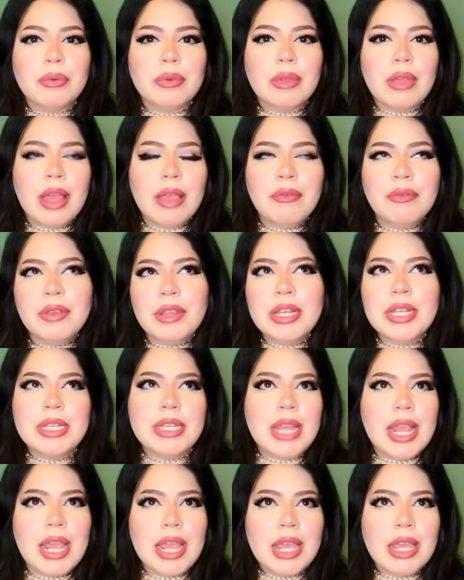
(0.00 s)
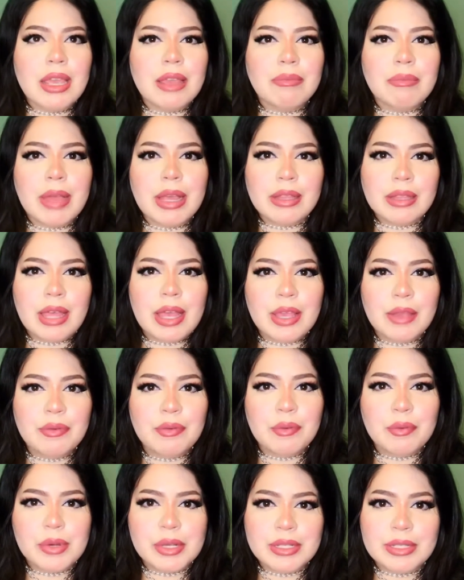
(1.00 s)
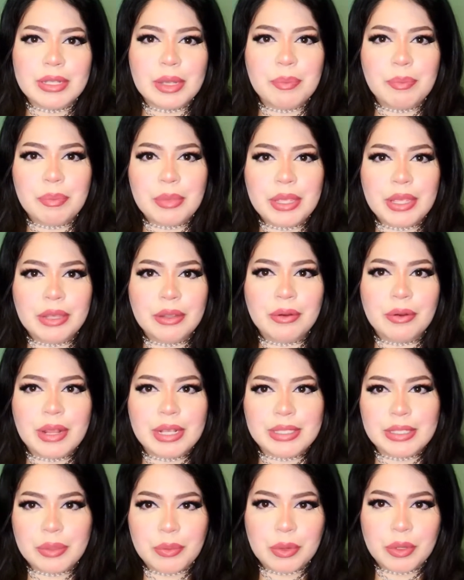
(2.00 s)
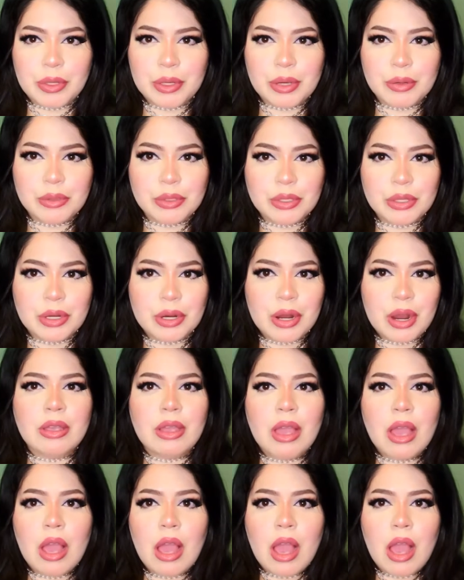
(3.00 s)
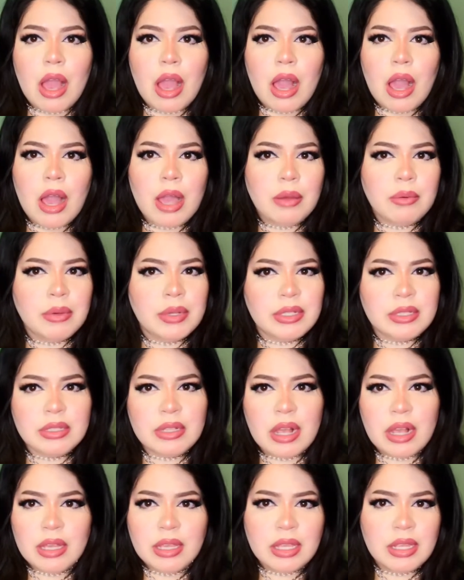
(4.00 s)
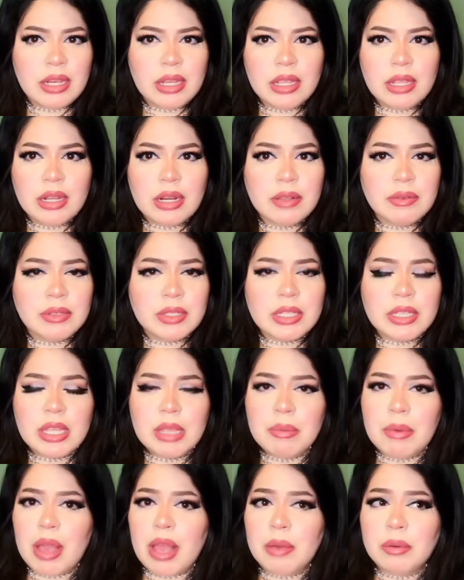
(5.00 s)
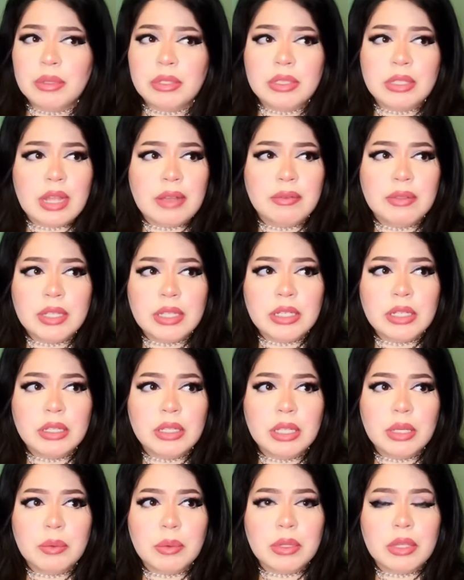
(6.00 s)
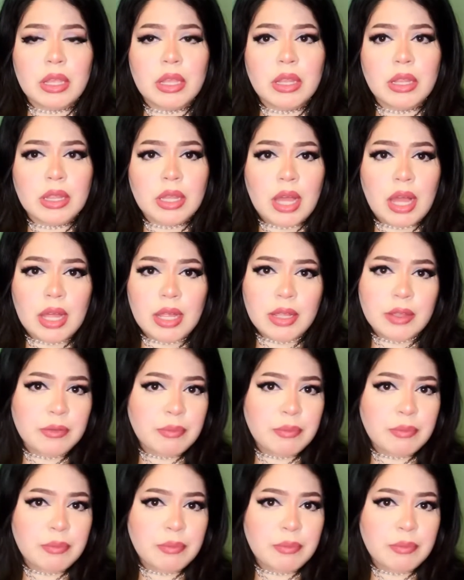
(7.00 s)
every day of my life was a big crazy roller coaster. I was not getting enough sleep. I was definitely dealing with a lot of